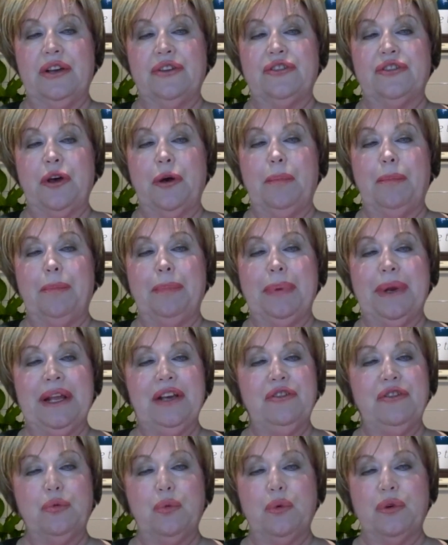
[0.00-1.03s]
So
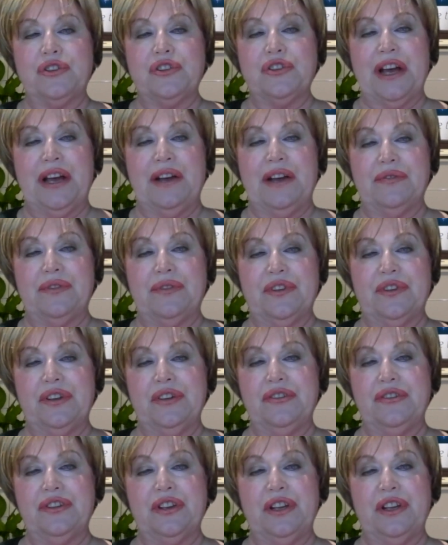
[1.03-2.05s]
please watch out for
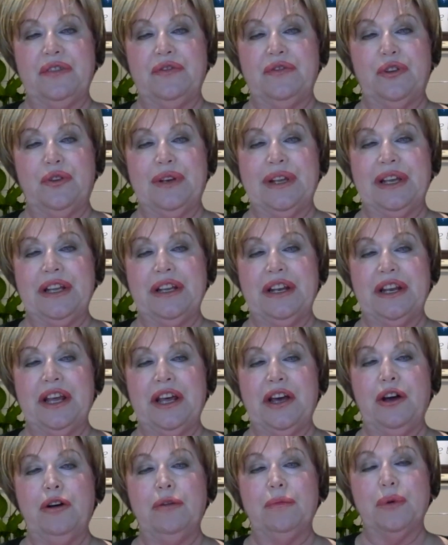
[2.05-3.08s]
this. And if you need any
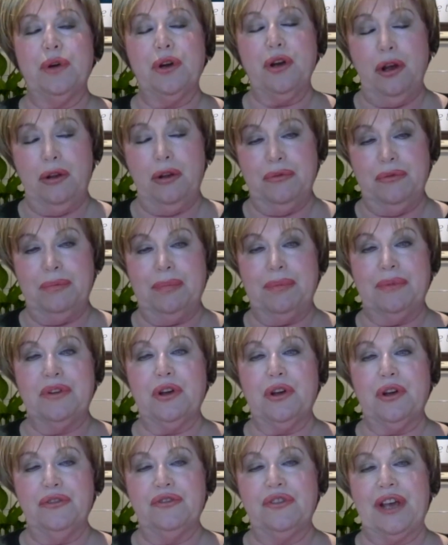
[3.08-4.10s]
help,
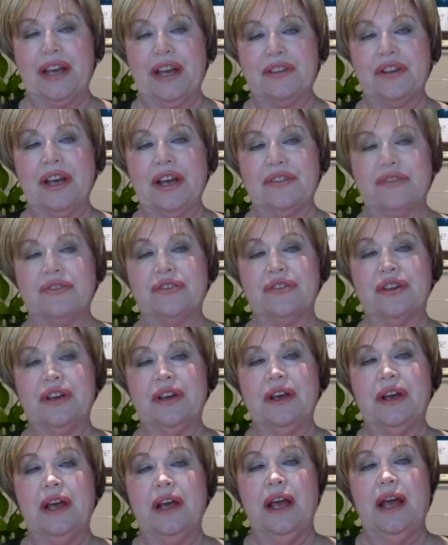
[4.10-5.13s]
contact us.
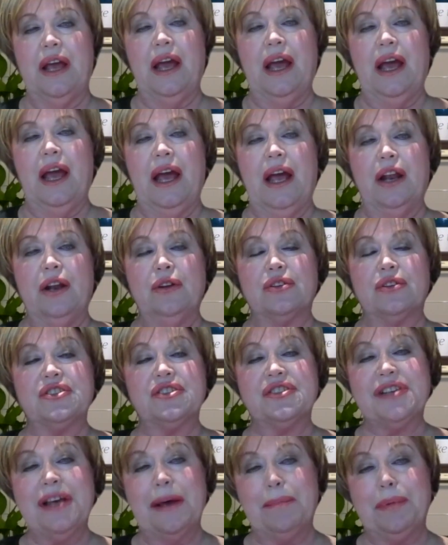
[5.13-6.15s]
Look,
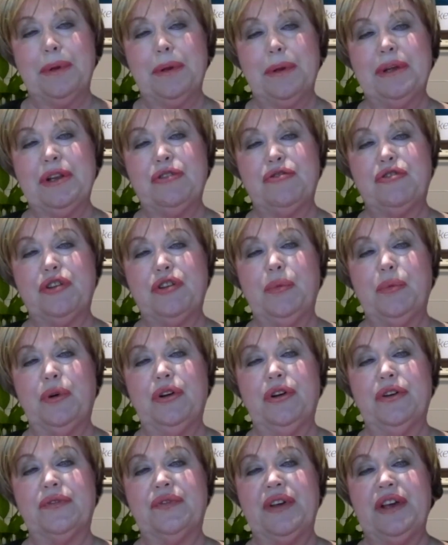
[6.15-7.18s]
supplementary
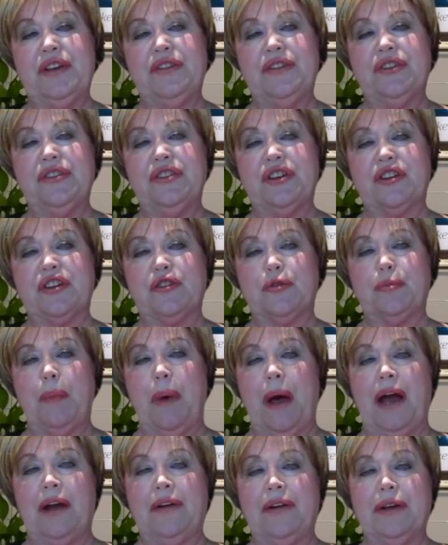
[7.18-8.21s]
work visas
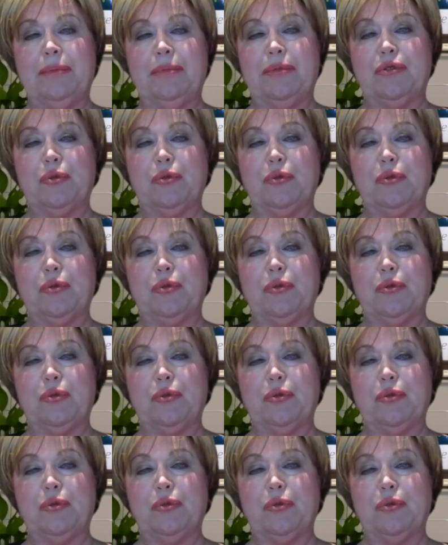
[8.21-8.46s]
expiring